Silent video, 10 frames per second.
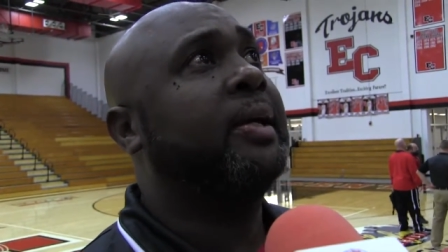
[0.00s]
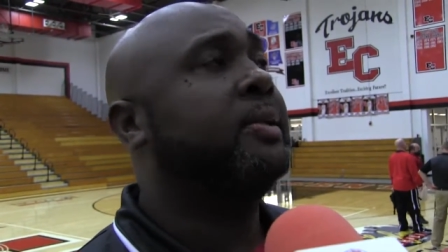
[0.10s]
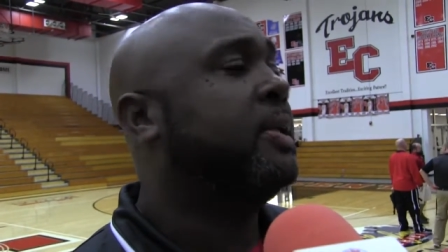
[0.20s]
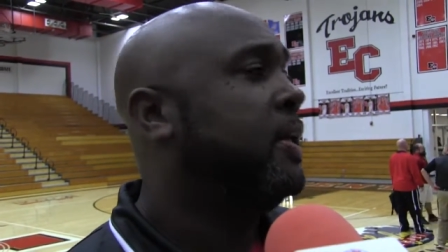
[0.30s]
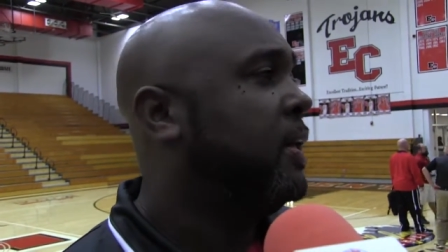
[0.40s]

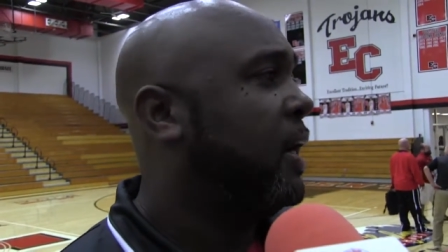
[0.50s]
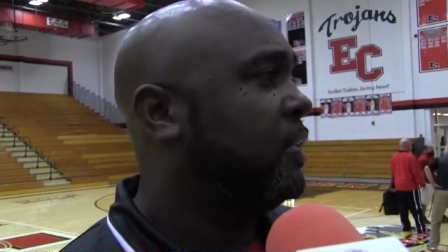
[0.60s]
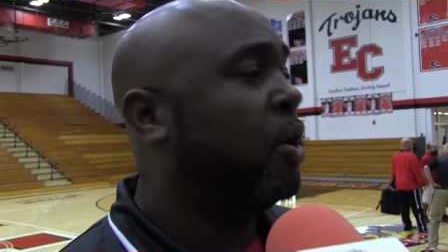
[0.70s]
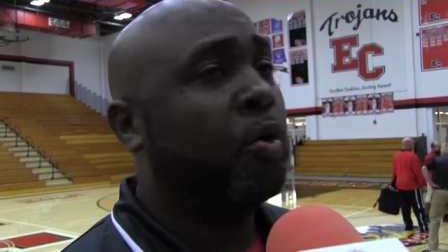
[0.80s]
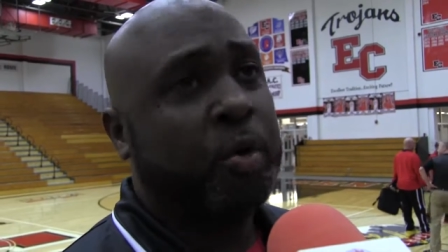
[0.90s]
And I
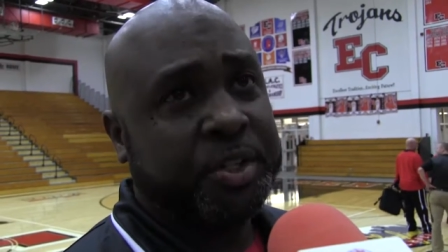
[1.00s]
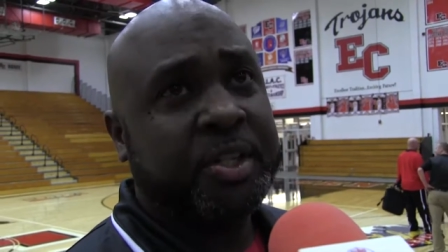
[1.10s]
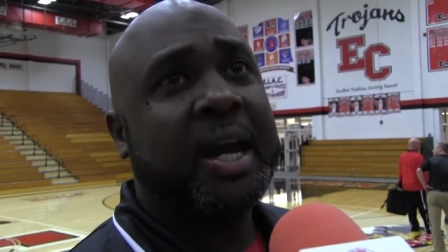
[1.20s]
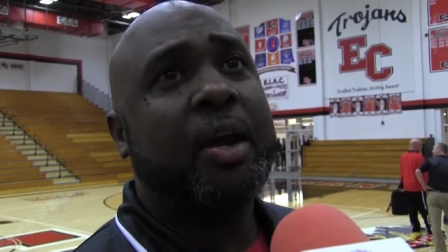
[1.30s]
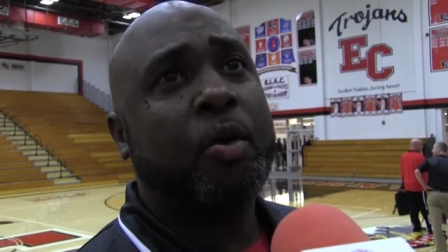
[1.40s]
thought
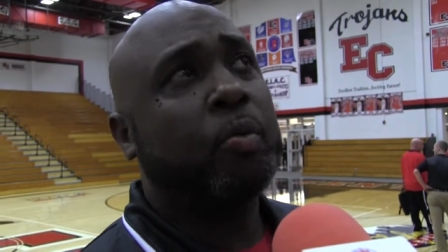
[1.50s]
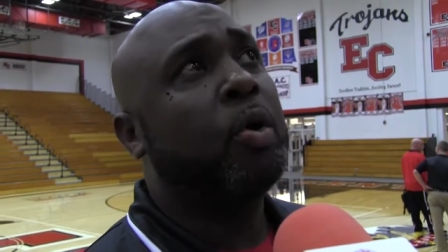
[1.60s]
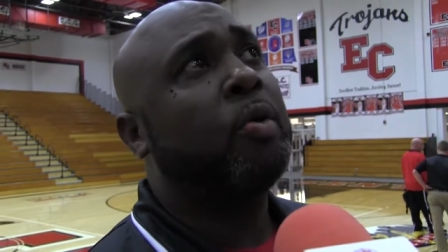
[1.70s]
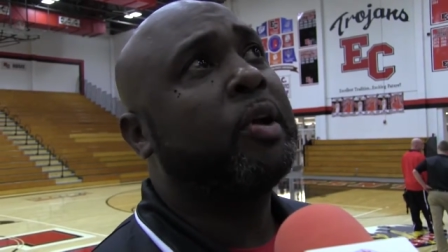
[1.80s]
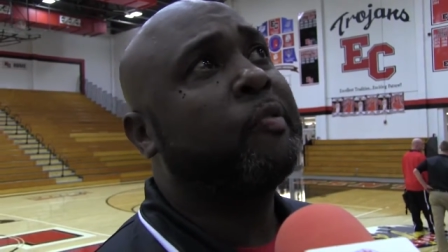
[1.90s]
Christian got on a the
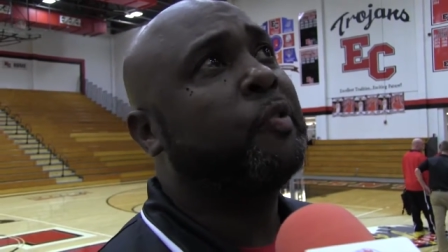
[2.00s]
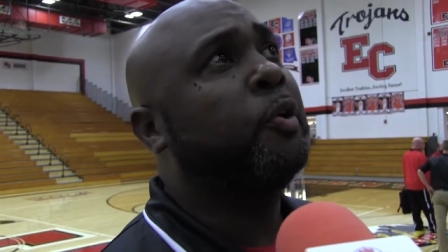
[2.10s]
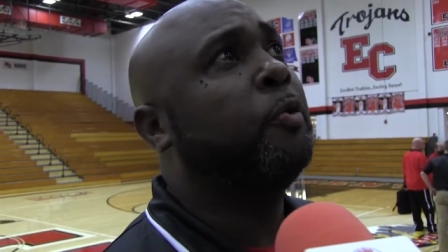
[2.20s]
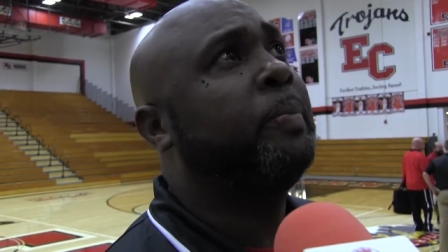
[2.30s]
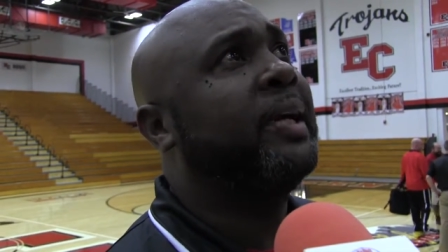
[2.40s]
roll there for a
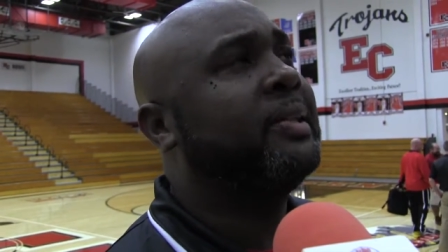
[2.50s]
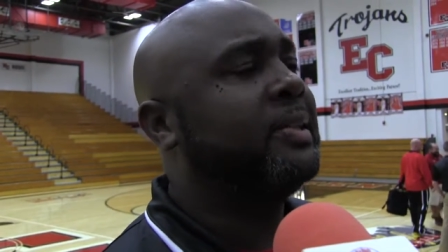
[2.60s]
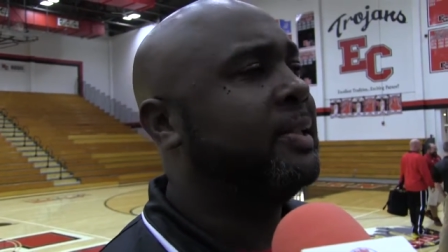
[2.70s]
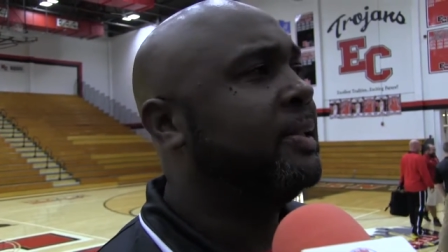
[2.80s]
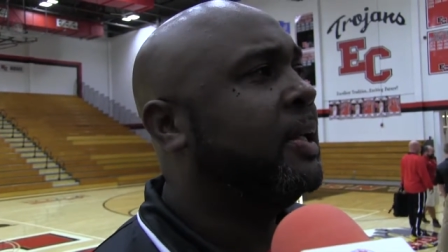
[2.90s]
little
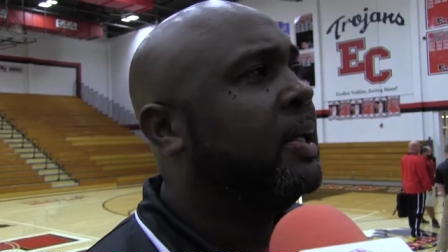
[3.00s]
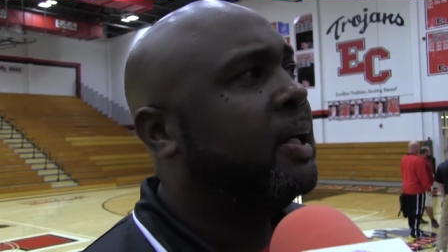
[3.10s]
bit, and